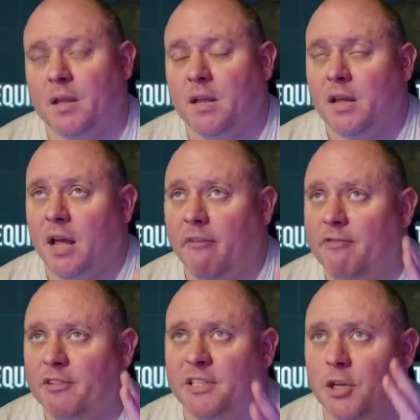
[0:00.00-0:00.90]

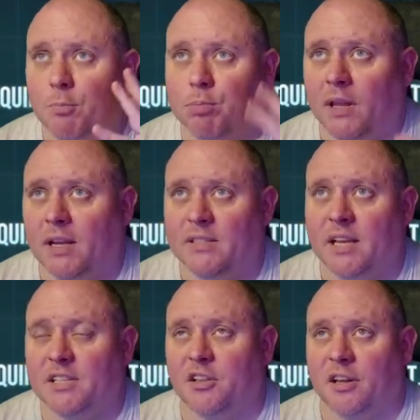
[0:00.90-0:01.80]
Every single
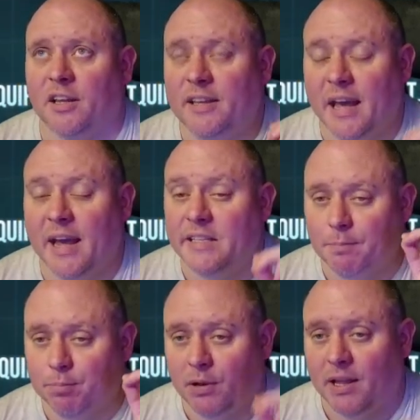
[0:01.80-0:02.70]
playtester that can get into
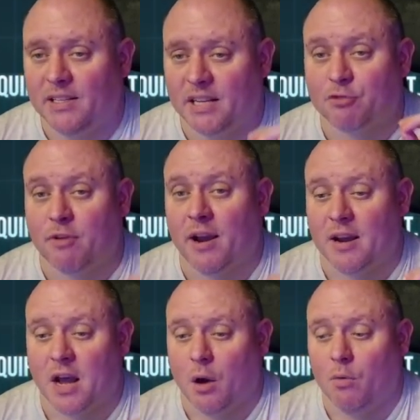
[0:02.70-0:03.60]
playtest right
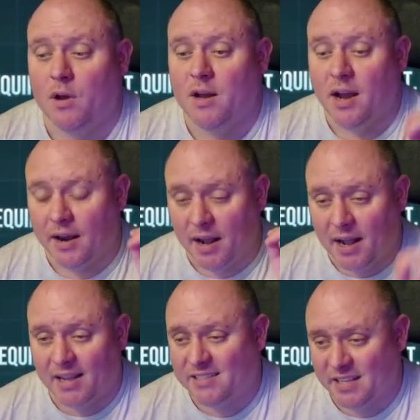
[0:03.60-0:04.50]
now and
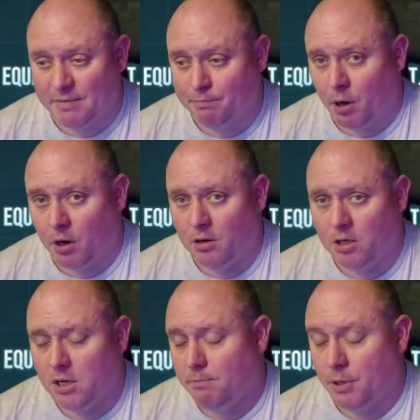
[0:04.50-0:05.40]
has this bot,
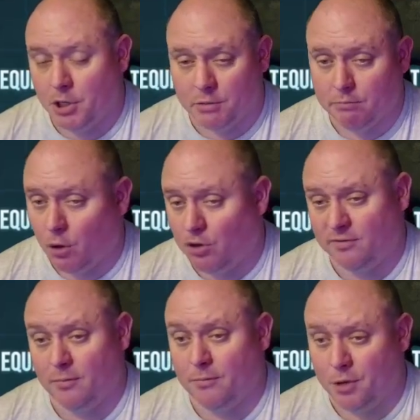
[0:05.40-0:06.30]
because most of
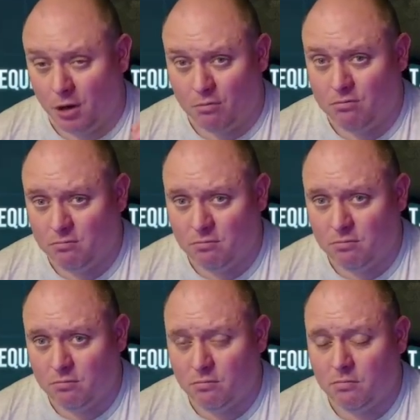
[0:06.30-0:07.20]
them don't,
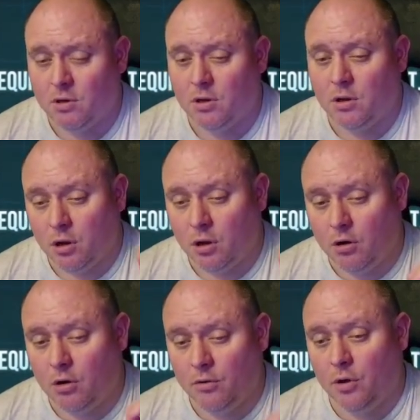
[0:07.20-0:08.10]

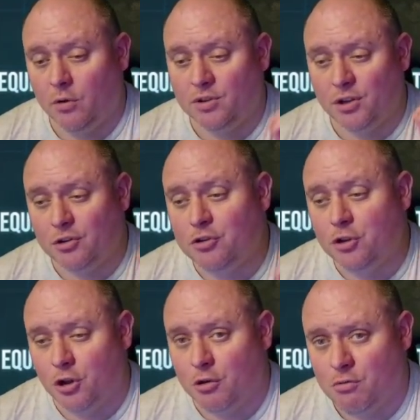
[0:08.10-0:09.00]
all those that
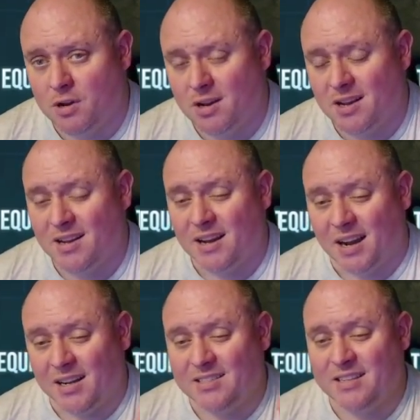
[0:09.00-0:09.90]
do
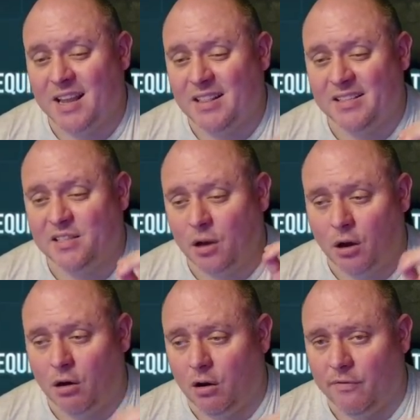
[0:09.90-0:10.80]
are saying this is
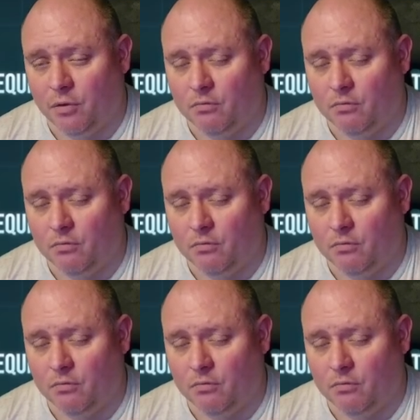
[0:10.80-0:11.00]
awful.